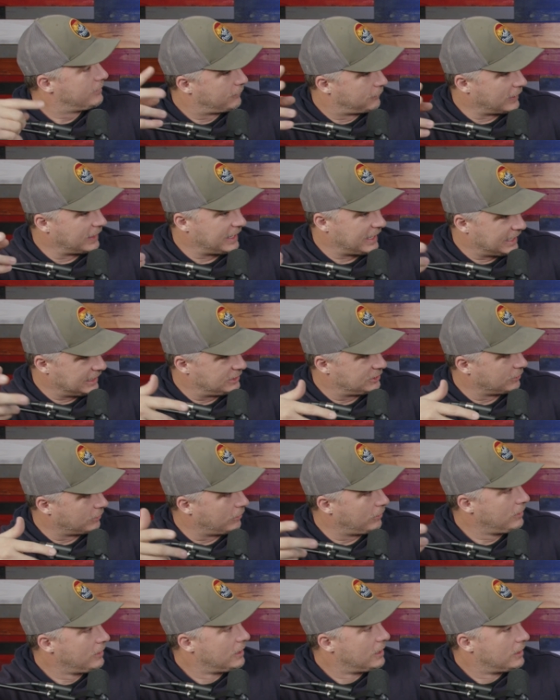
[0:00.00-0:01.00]

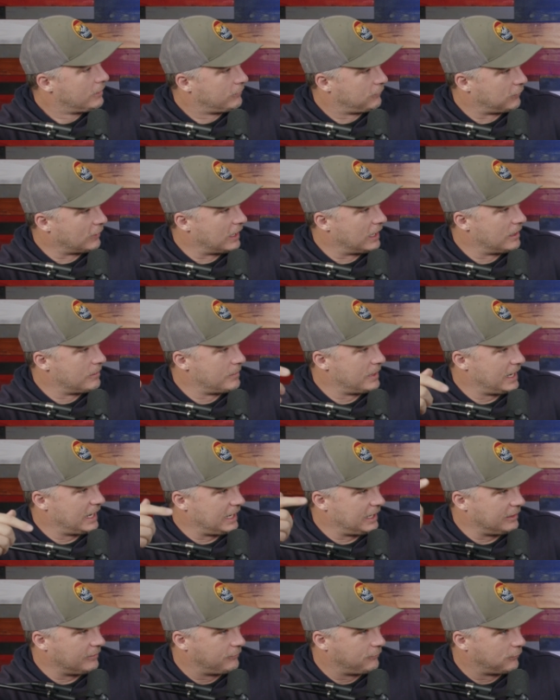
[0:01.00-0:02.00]
financial from
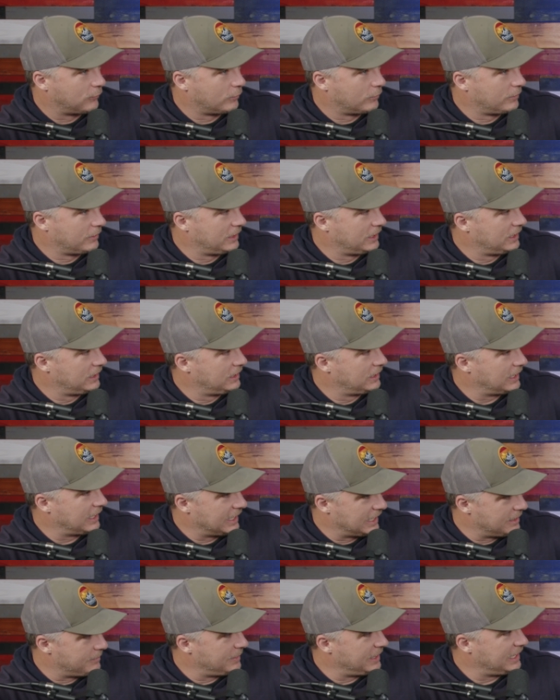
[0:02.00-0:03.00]
a foreign
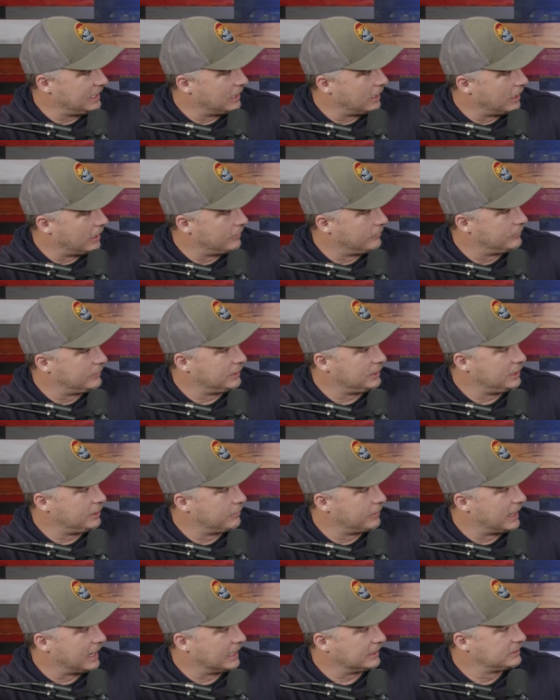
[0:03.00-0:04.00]
enemy of the
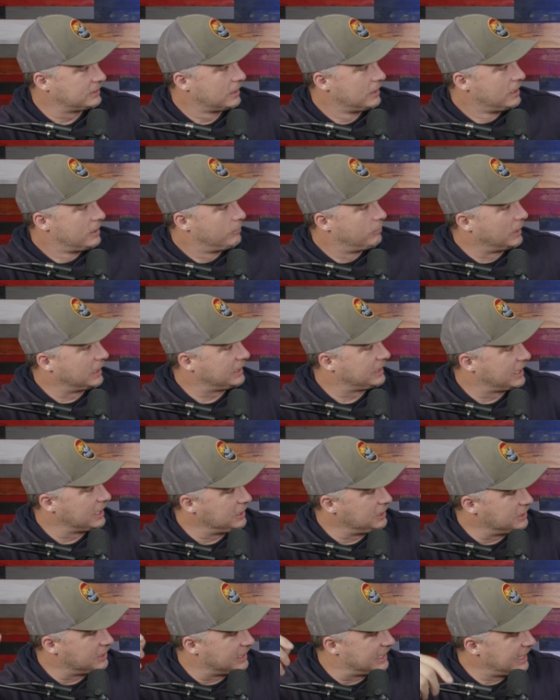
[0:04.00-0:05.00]
U.S., but
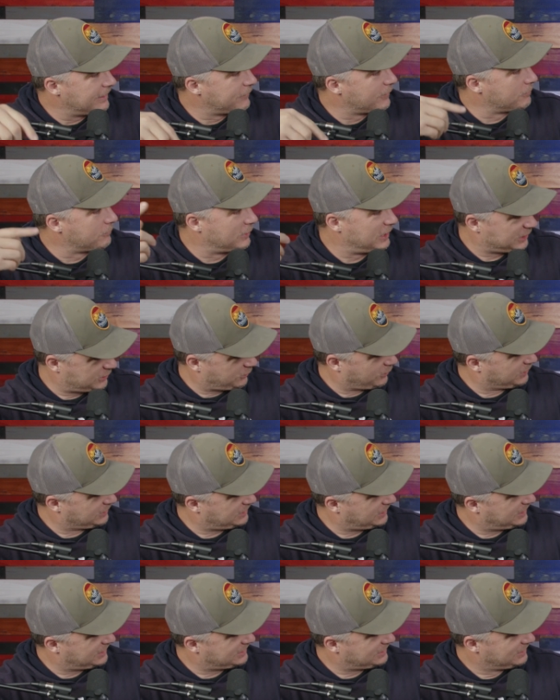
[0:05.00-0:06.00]
can you give them
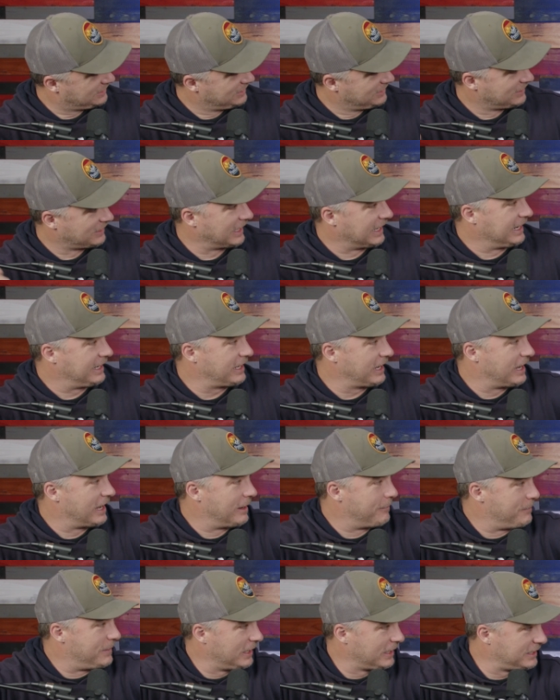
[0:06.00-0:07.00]
resources like
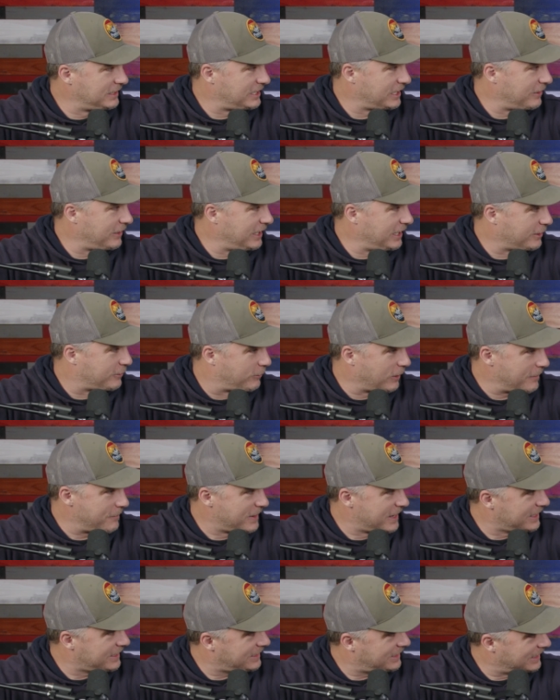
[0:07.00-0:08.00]
military
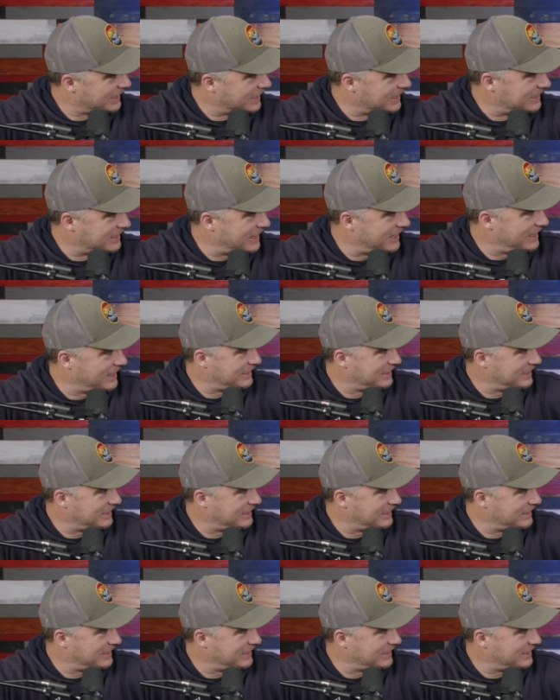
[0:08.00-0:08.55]
equipment and